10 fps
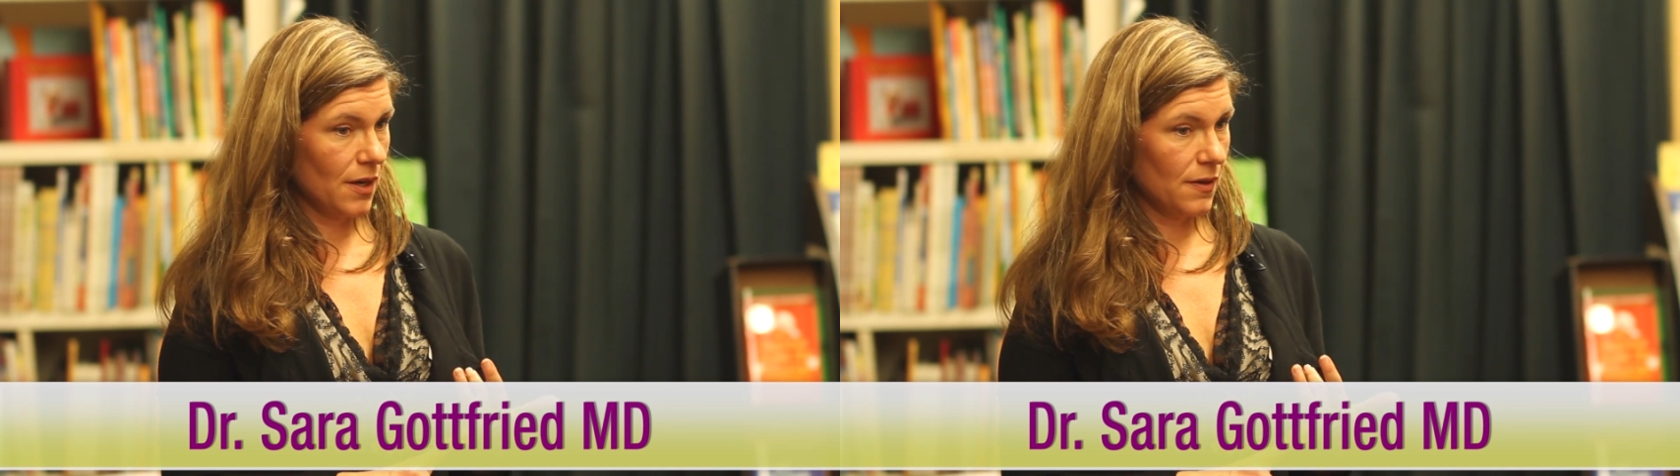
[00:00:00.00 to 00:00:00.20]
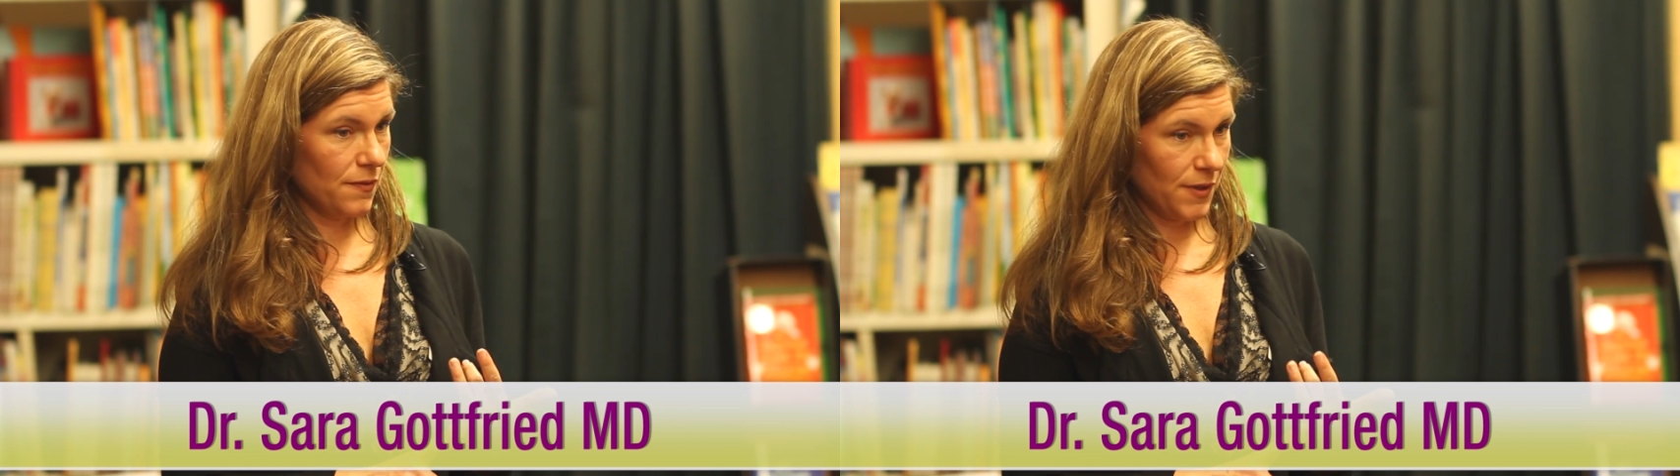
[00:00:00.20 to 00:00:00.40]

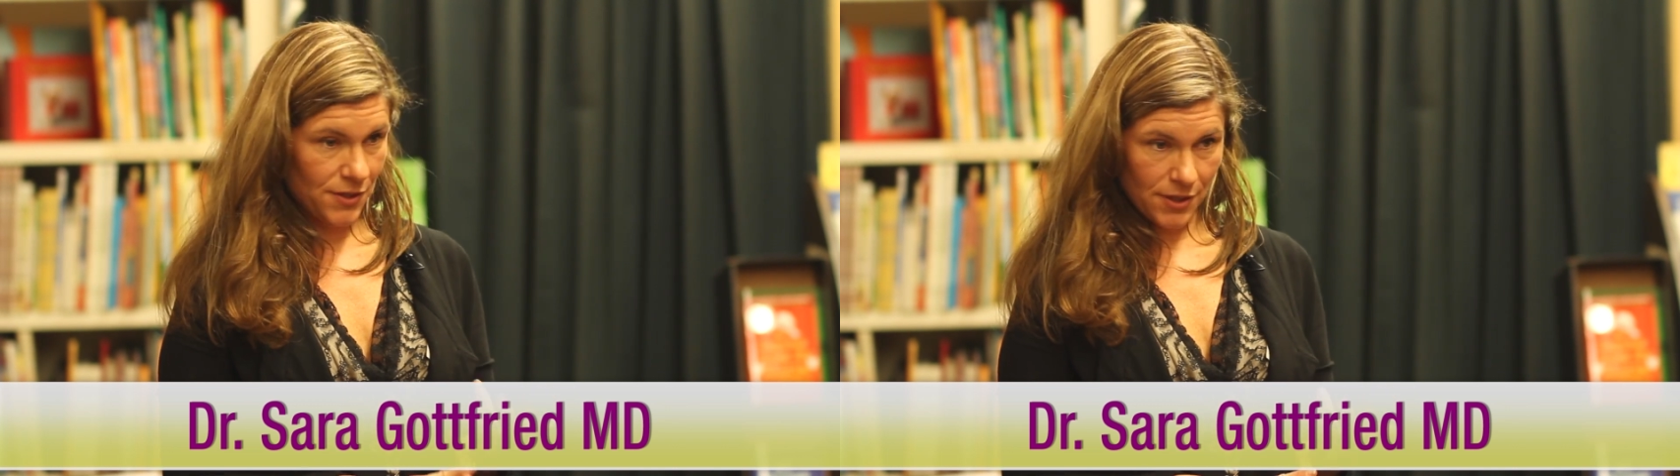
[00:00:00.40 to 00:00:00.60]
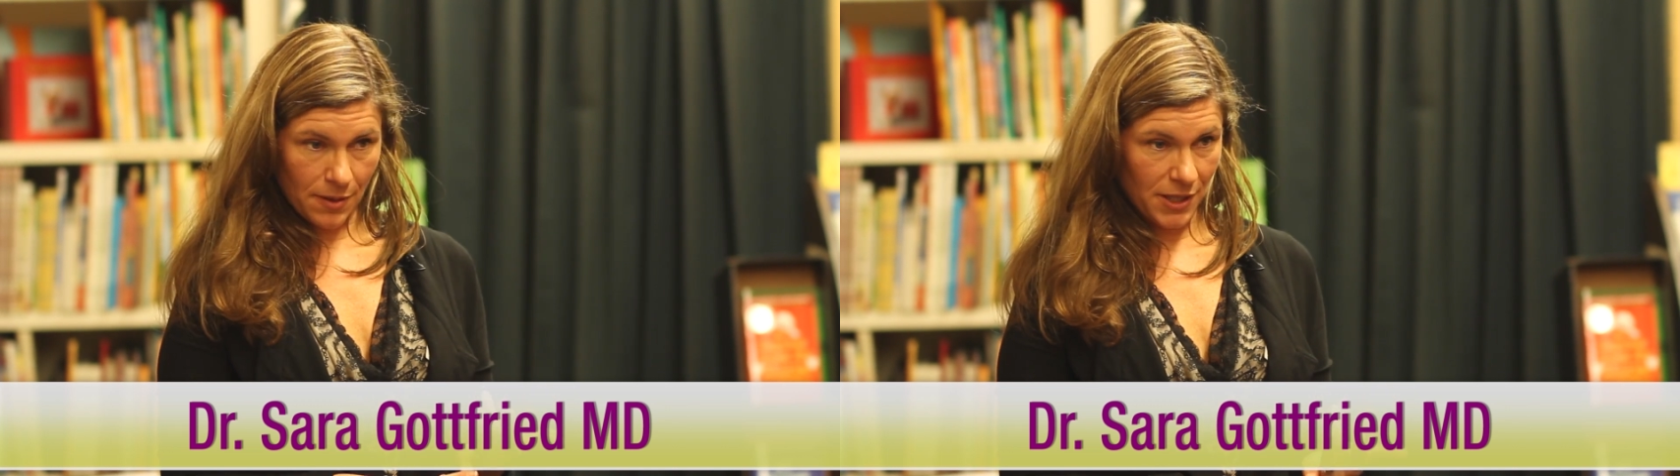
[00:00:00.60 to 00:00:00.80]
of
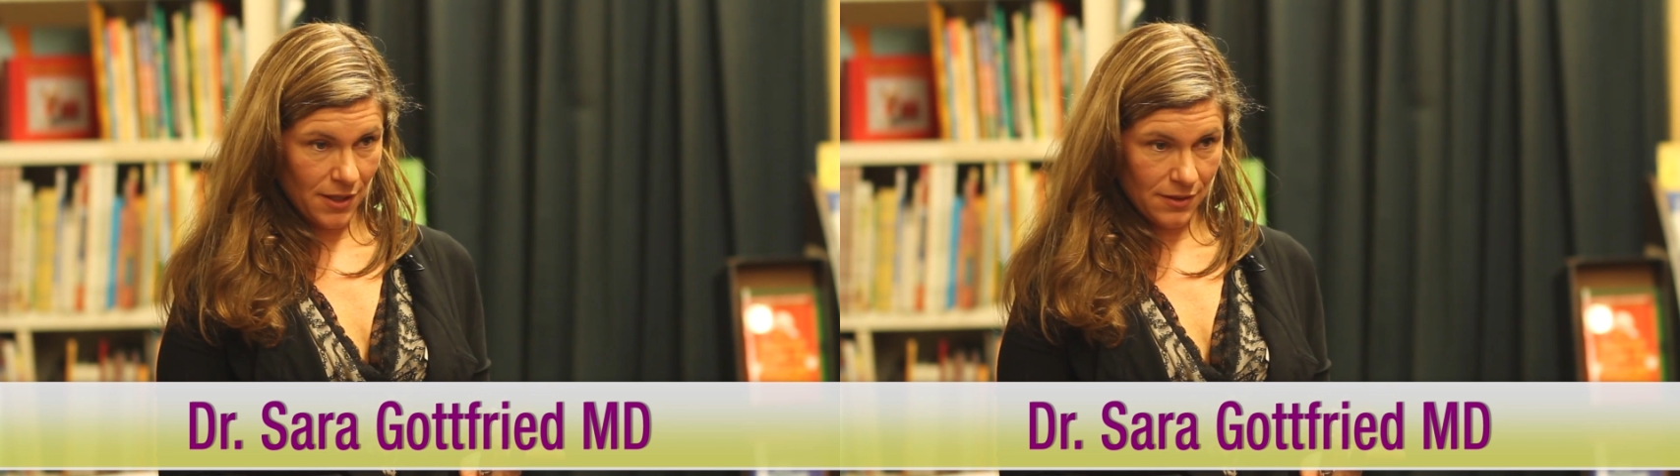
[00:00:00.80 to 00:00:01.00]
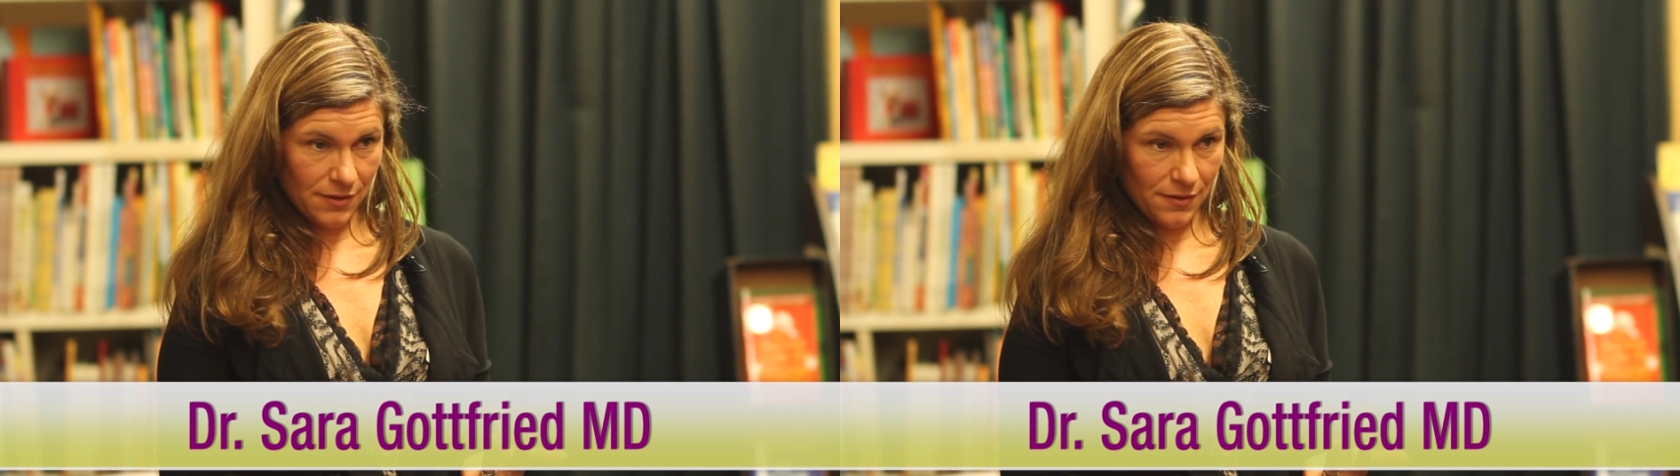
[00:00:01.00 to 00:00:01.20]

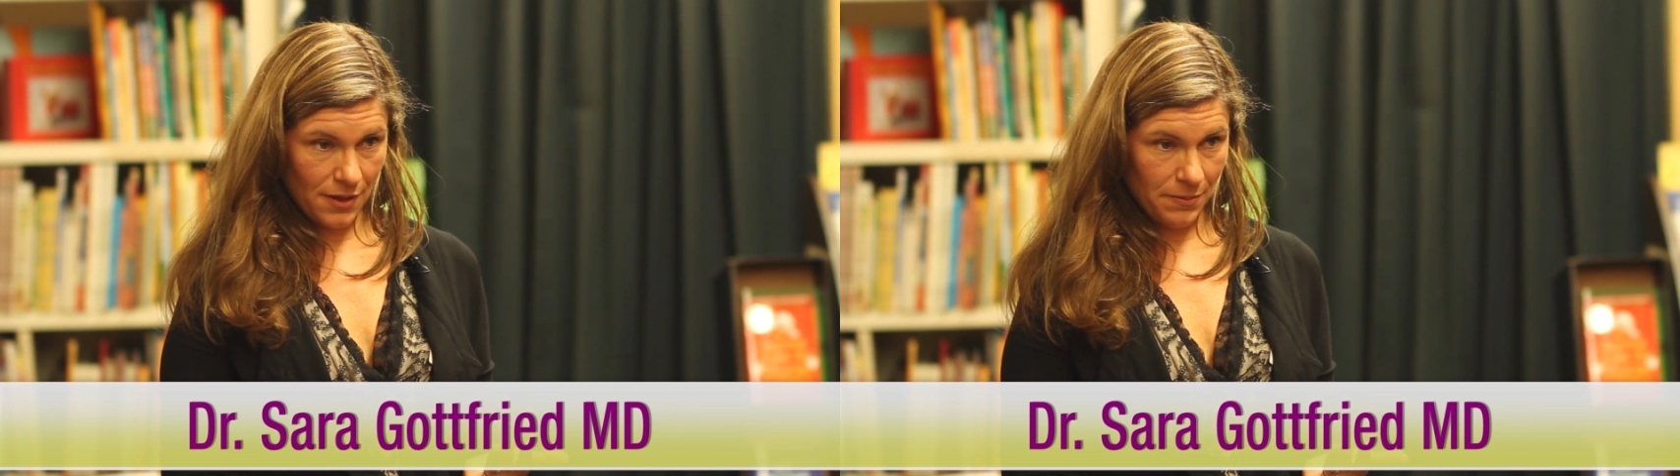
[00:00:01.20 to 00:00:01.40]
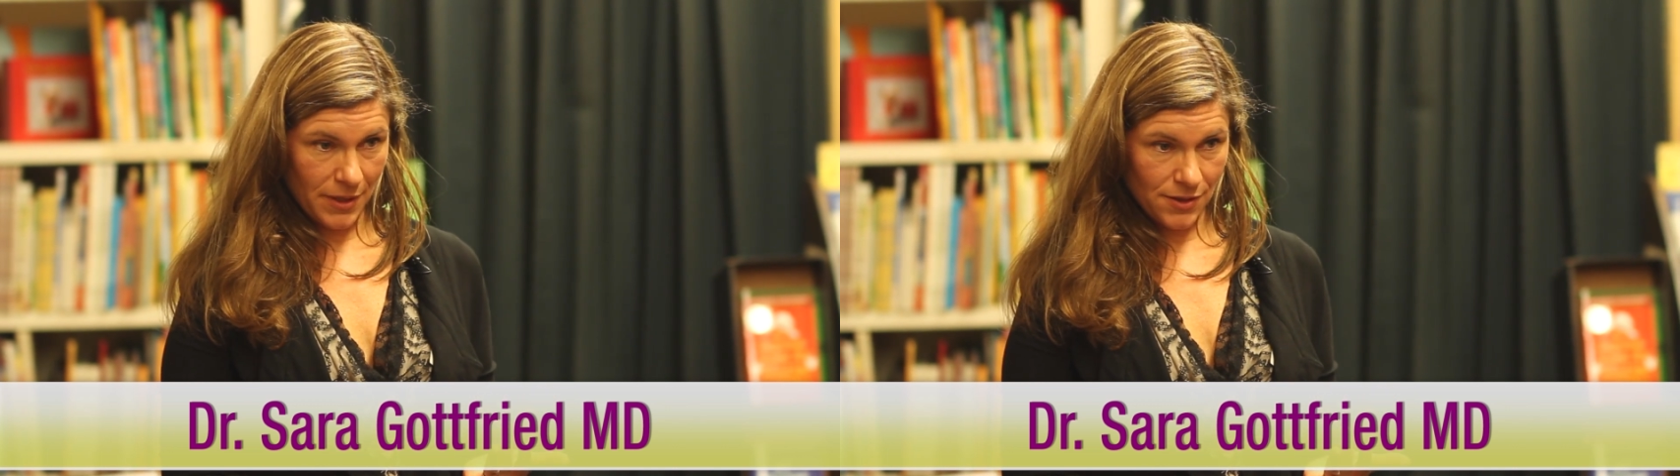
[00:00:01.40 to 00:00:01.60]
insomnia
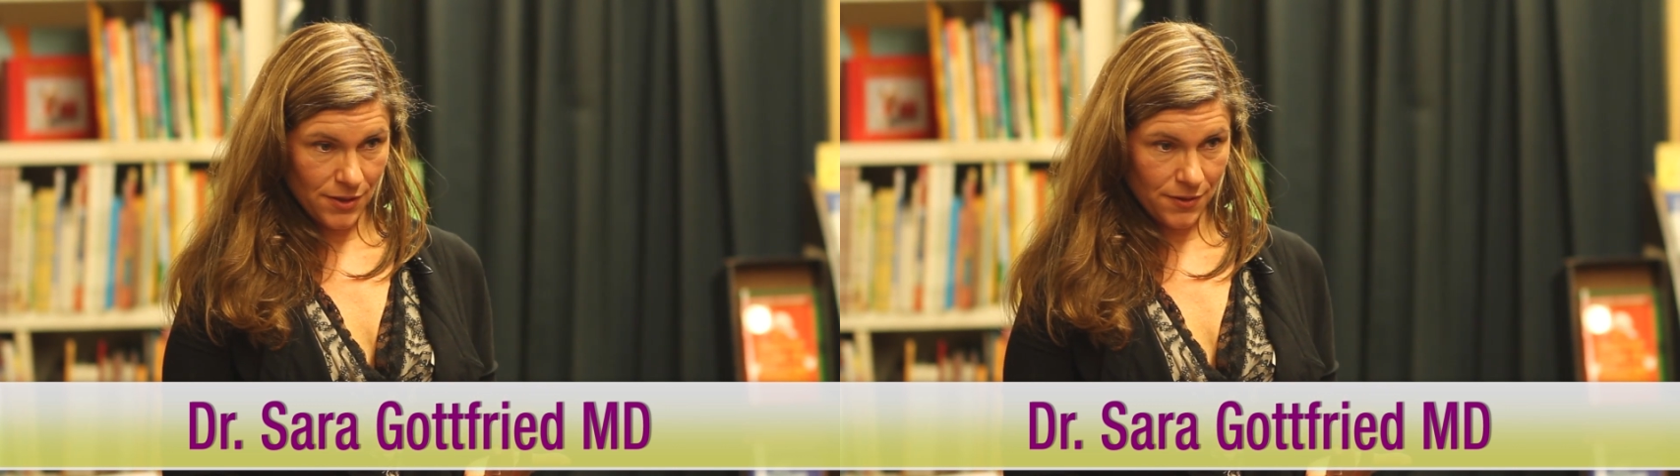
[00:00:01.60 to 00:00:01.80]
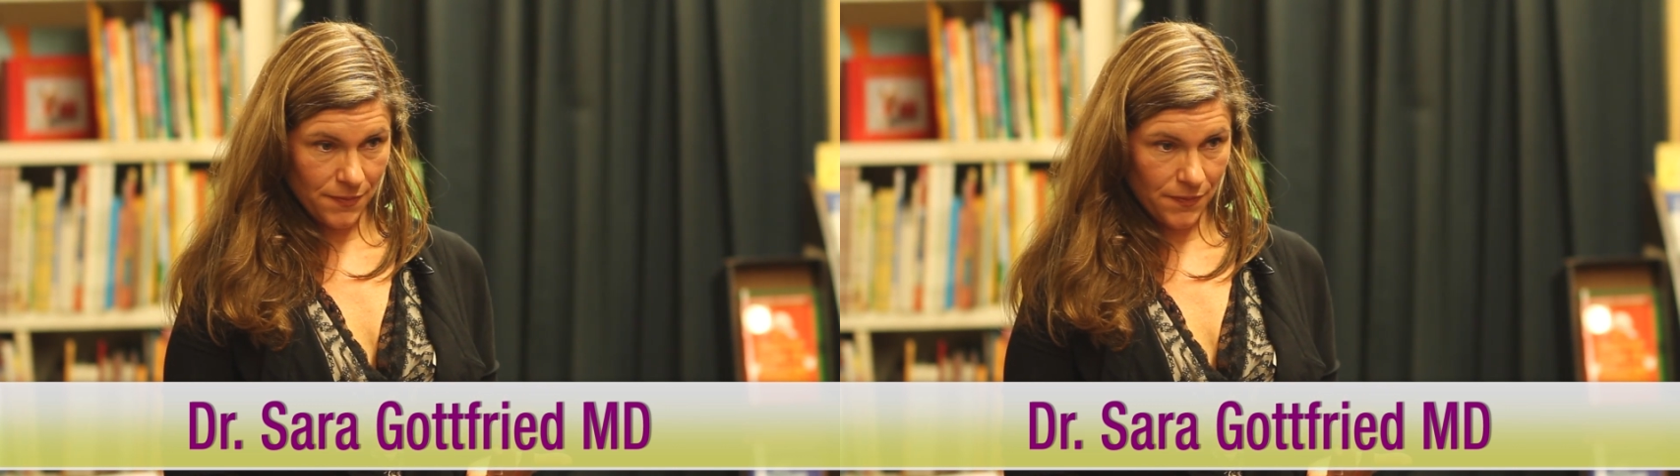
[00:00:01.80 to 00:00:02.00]
that men
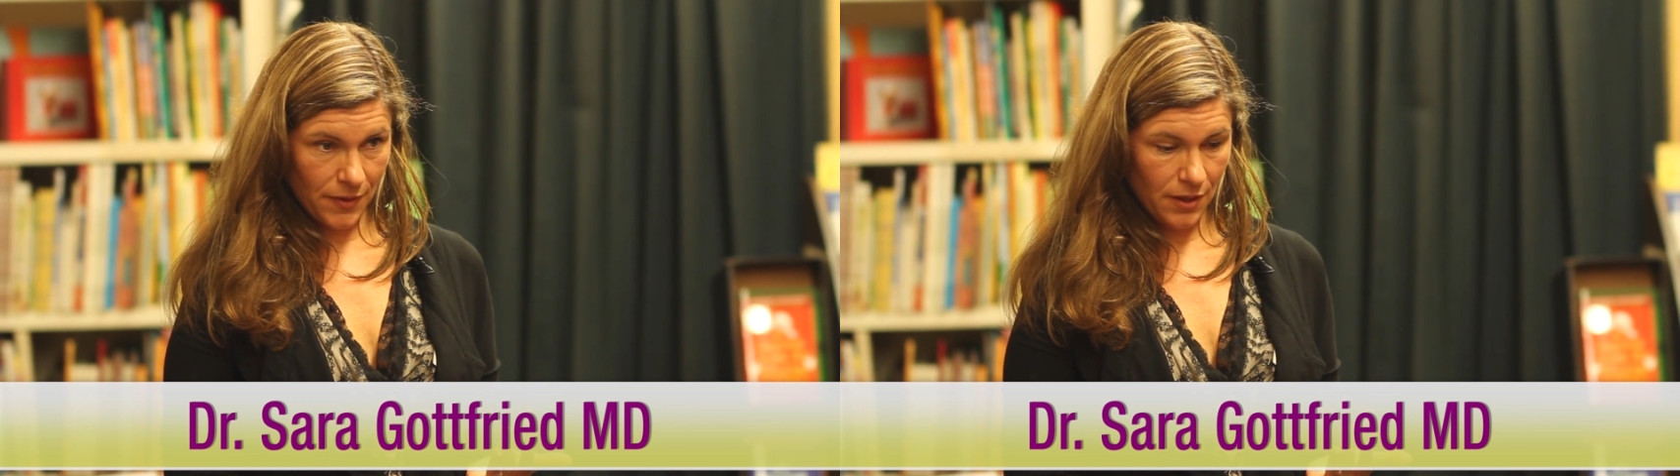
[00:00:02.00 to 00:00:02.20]
do.